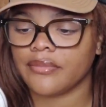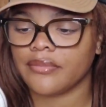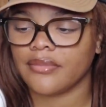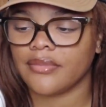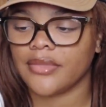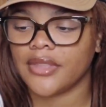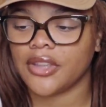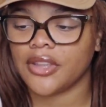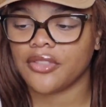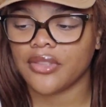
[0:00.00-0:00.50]

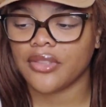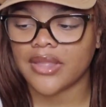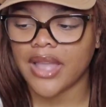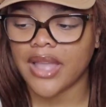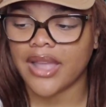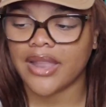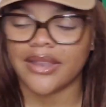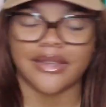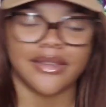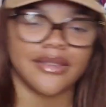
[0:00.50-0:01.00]
They're just
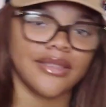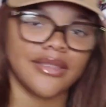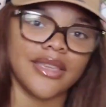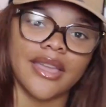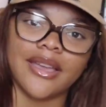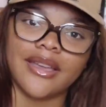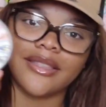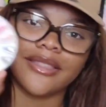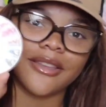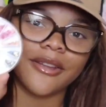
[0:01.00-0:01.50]
kind of,
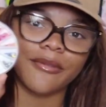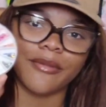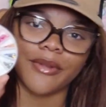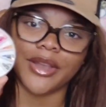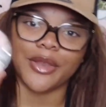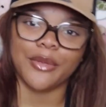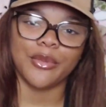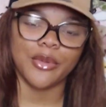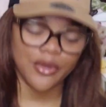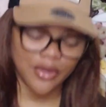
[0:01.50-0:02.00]
yeah, they're
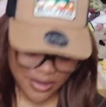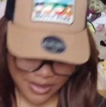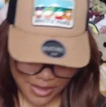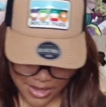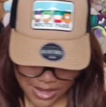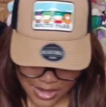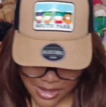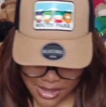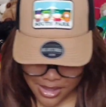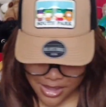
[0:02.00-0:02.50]
random. You'll
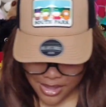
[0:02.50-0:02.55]
see.